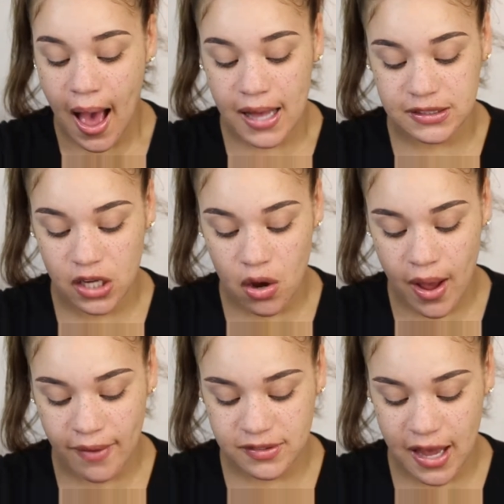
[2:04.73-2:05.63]
I
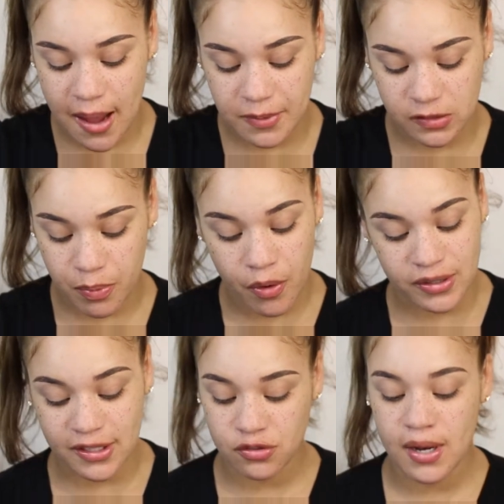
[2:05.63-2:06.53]
don't have time. These
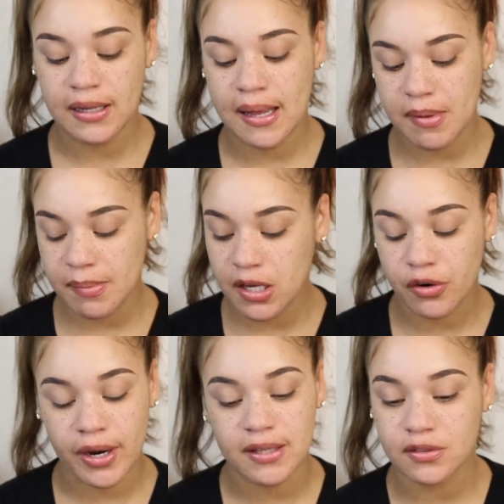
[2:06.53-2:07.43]
pores ain't trying to let me be
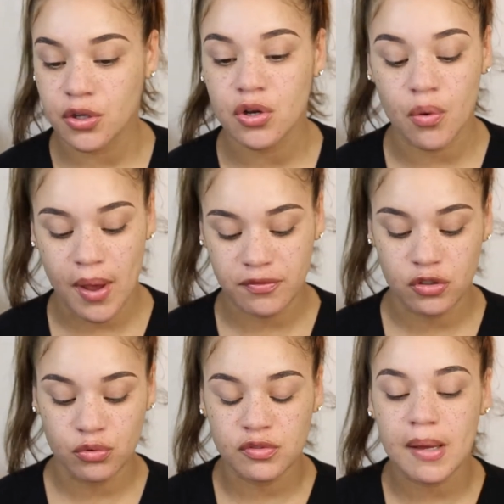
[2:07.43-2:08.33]
great, so you know, we have
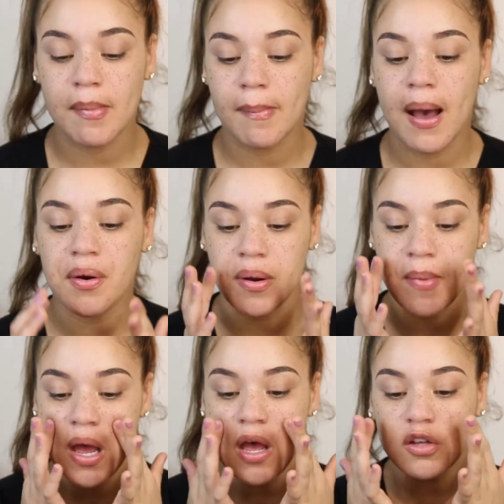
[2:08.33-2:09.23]
to do something about
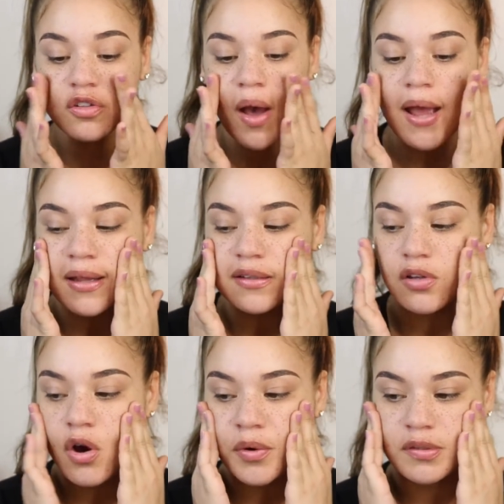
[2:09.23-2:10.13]
them. So I like
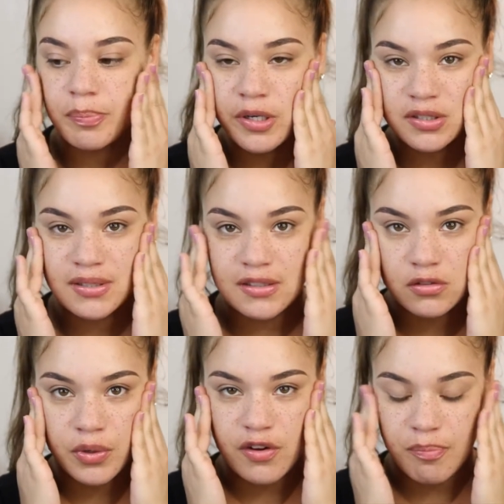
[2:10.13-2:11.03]
to always push
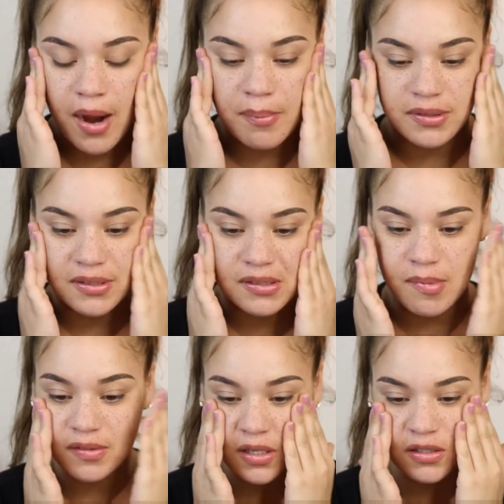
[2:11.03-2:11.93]
these sort of primers
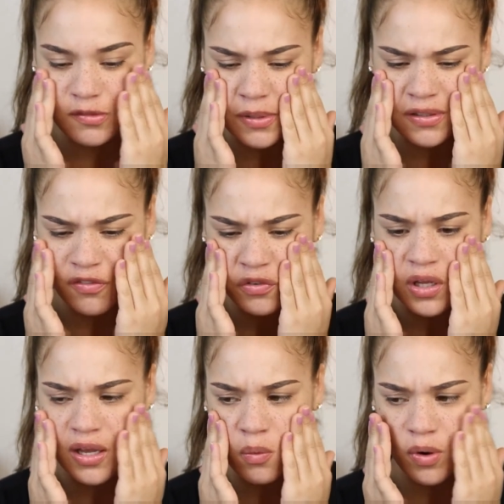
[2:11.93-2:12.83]
into my skin just because I feel
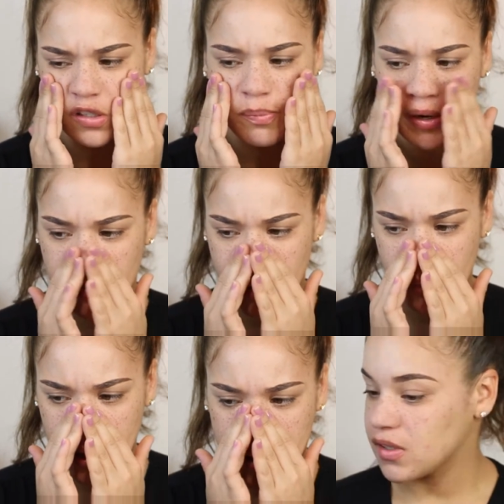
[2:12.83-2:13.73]
like it works better that way.